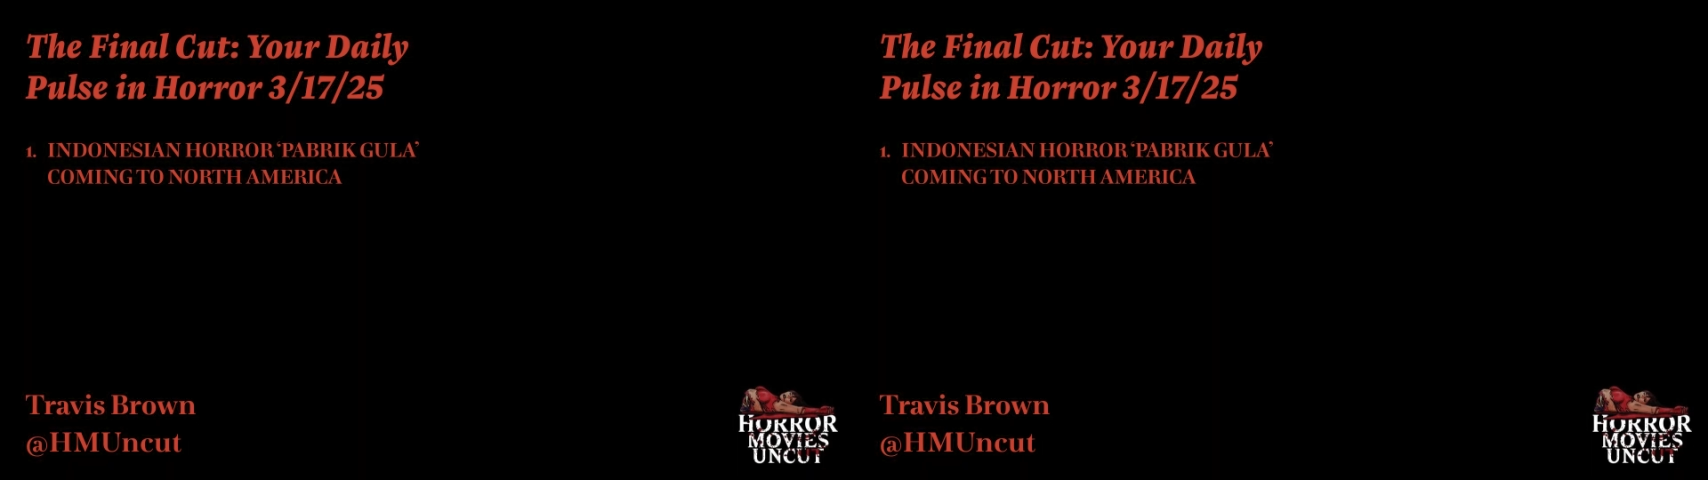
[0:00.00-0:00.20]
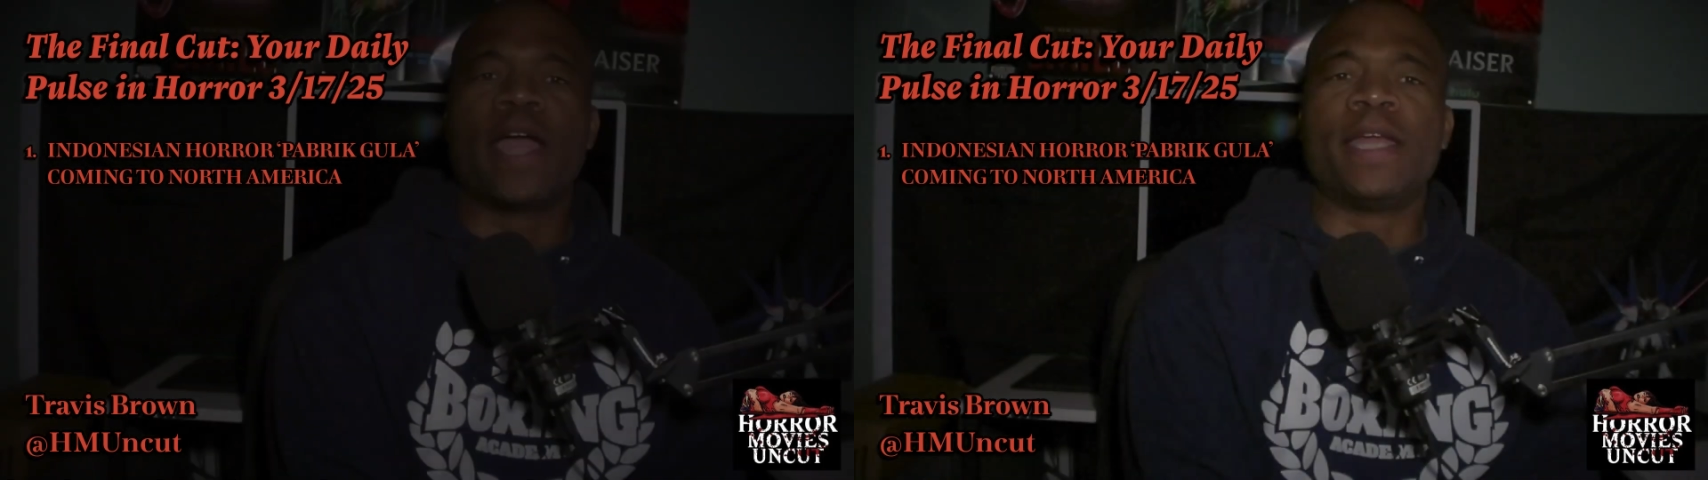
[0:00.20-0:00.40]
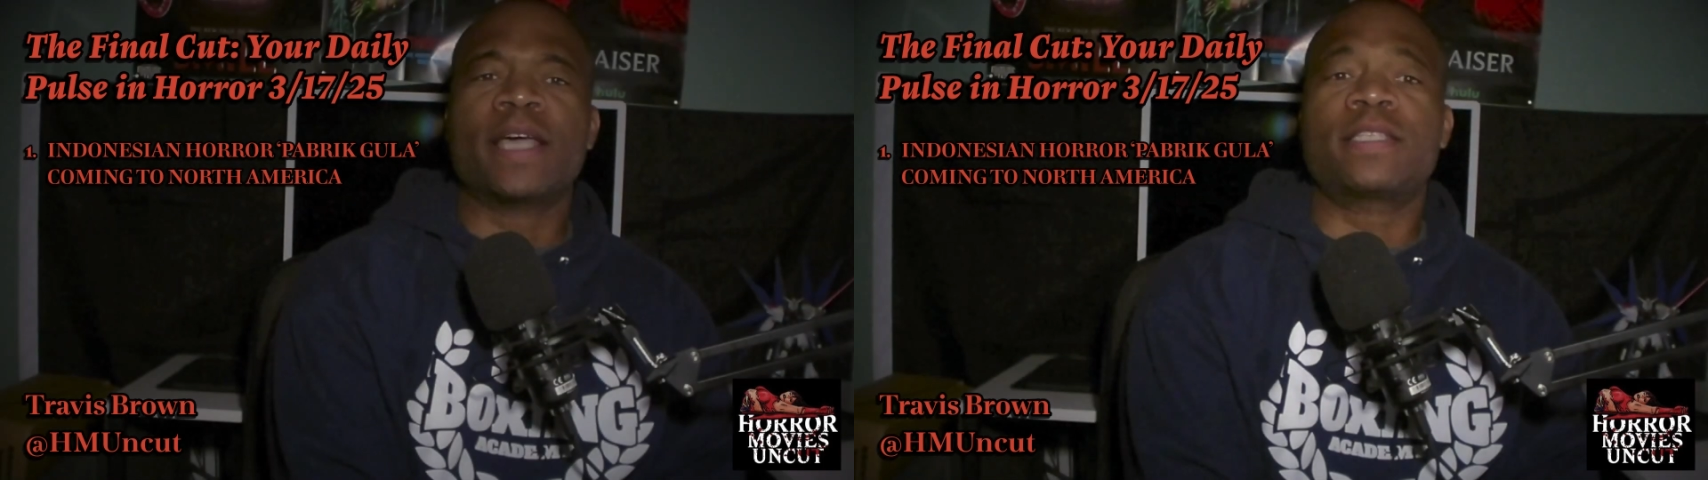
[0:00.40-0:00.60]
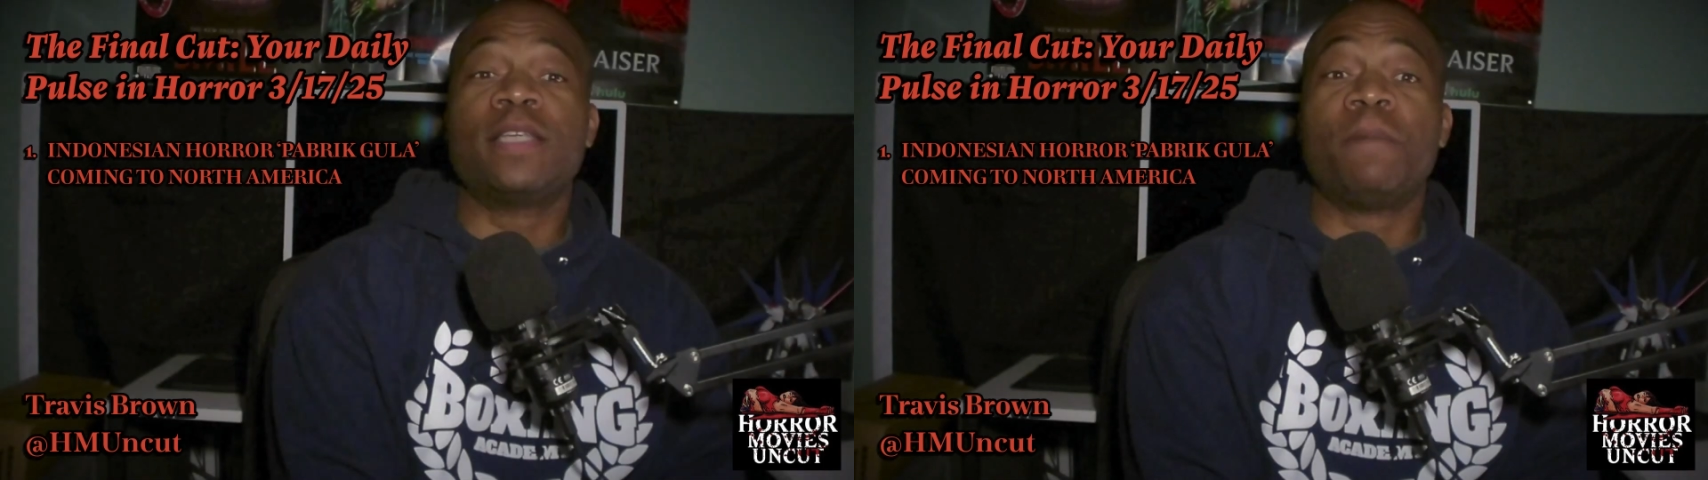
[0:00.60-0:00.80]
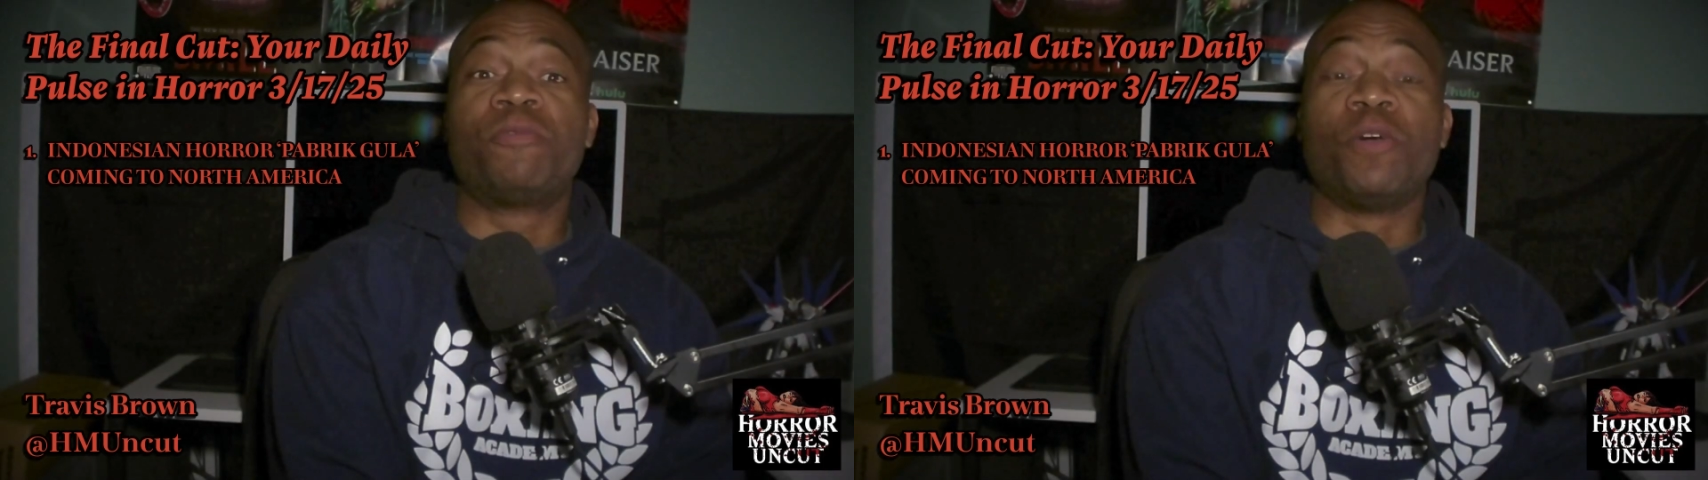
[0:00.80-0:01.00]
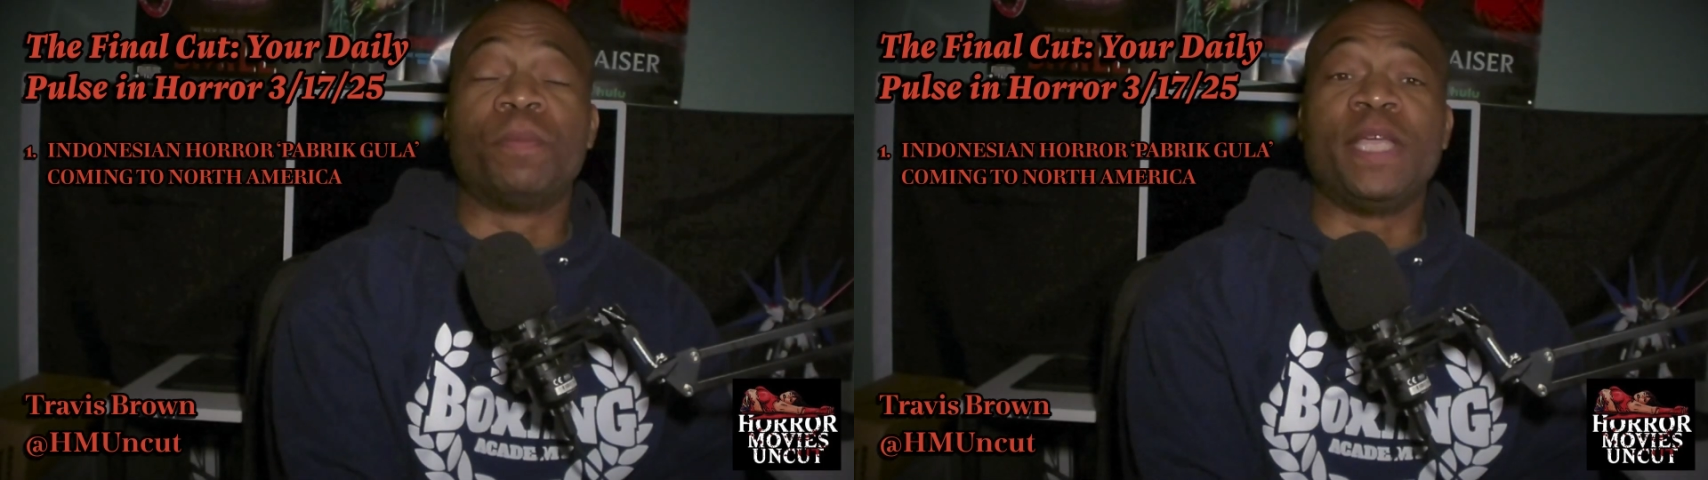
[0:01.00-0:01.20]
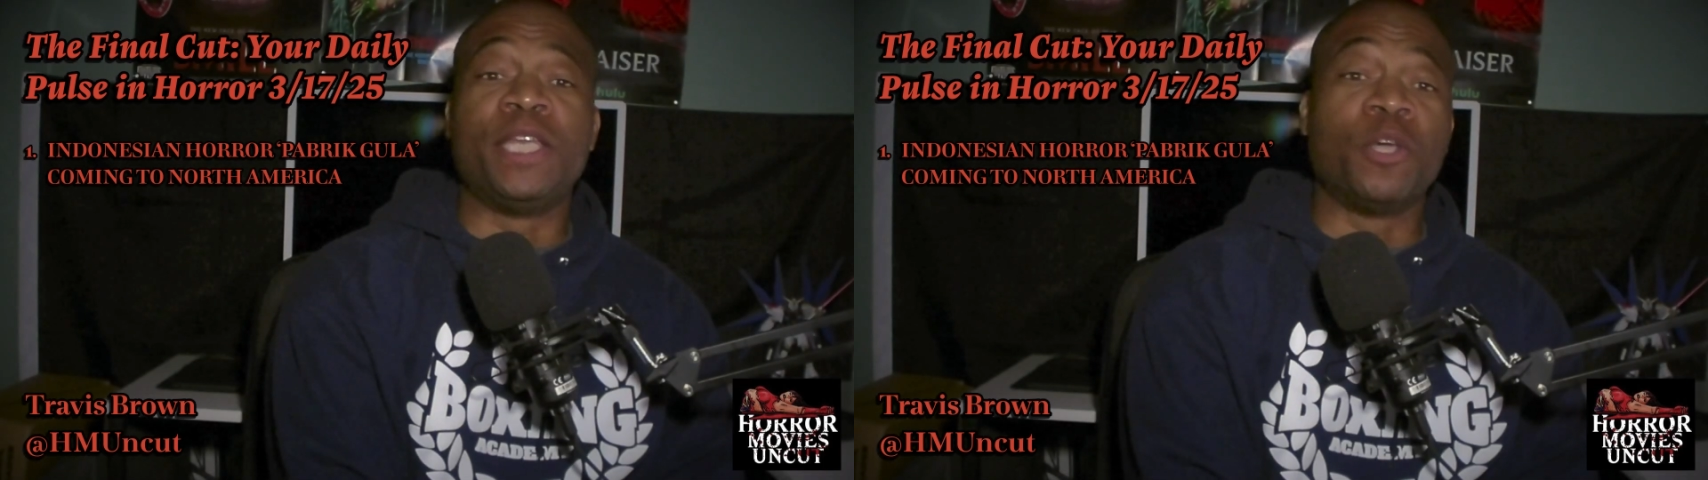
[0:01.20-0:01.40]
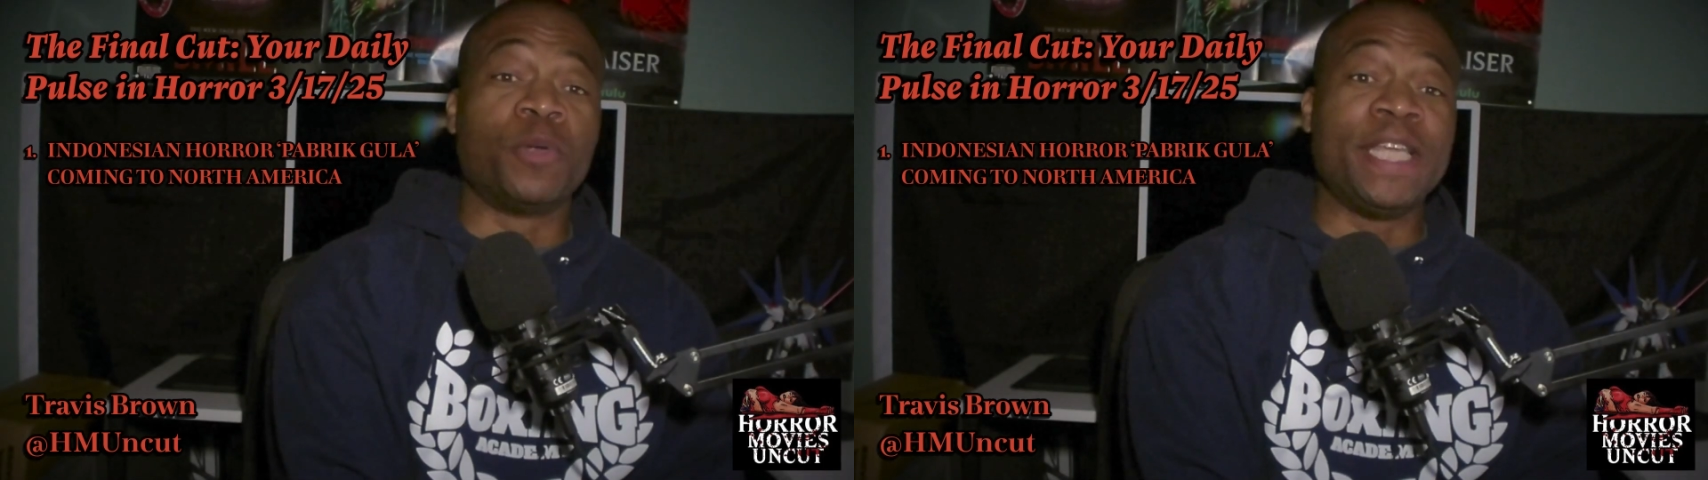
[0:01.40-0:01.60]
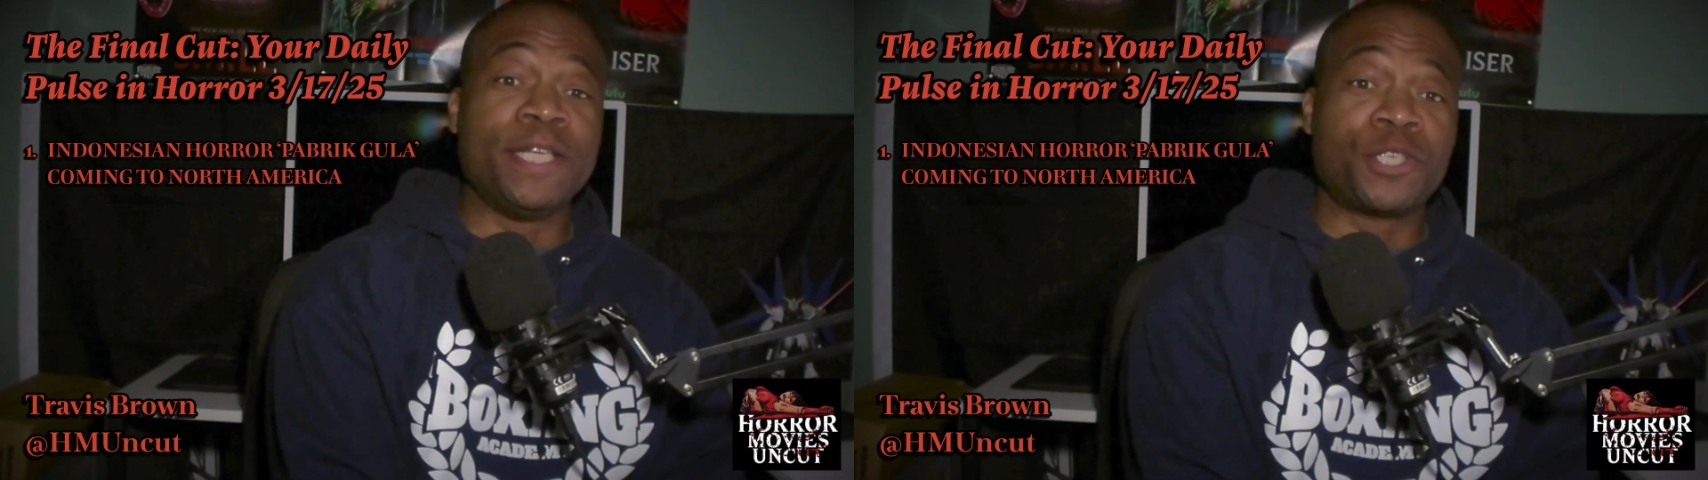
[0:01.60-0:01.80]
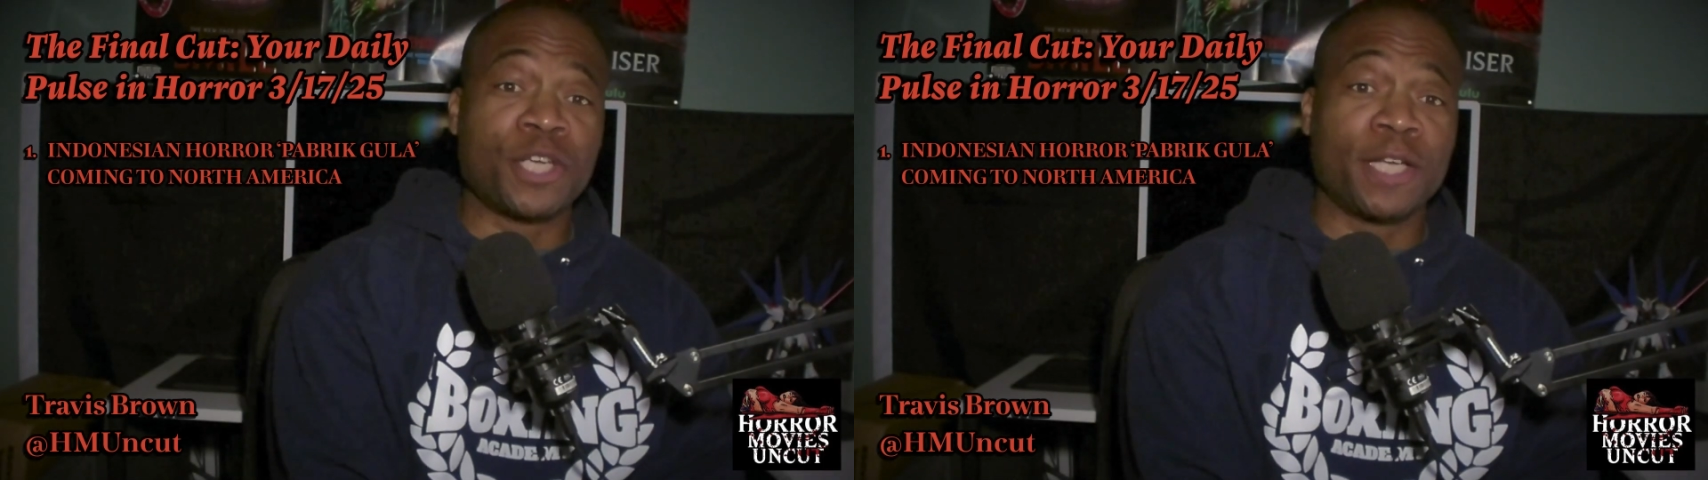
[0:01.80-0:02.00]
All right, next up, from Indonesia